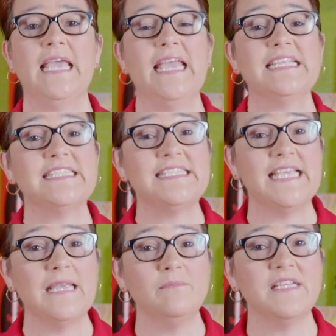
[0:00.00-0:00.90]
It
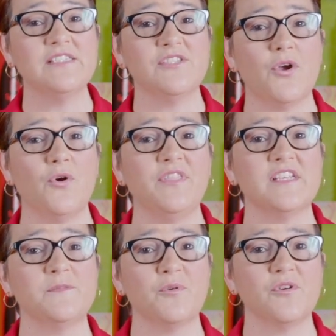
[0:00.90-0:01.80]
seemed as though
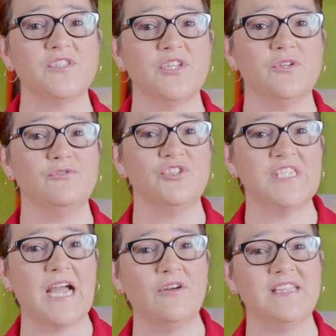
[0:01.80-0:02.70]
this person who
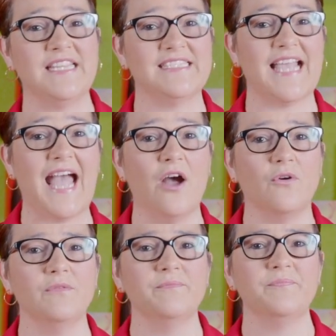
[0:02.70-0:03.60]
shouted this
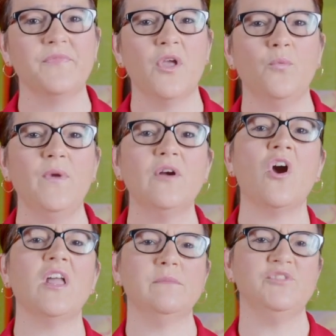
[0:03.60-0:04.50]
out, we'll
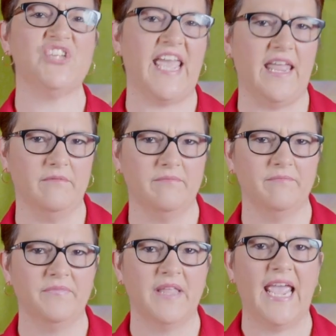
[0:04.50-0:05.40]
call him Jed,
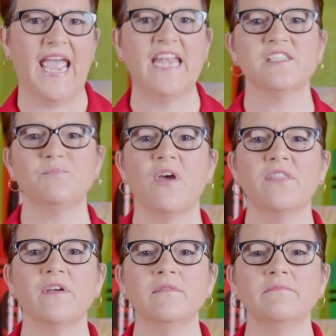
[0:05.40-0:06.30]
and his
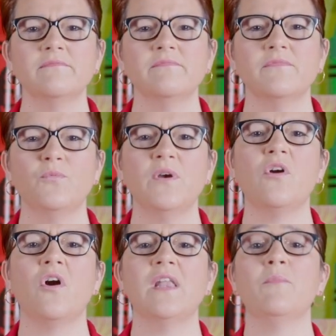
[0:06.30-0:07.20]
brother, we'll
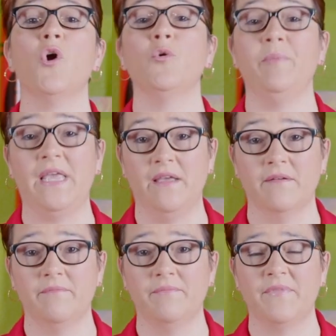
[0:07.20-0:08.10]
call him Obi,
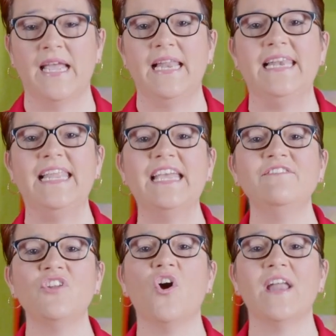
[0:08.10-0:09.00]

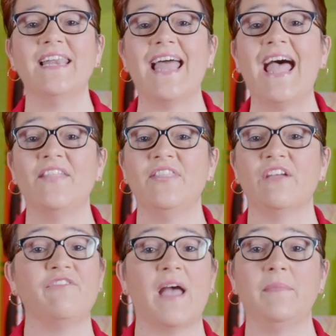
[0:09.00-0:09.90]
lived on land
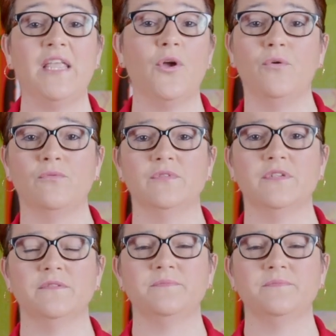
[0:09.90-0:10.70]
their family owned.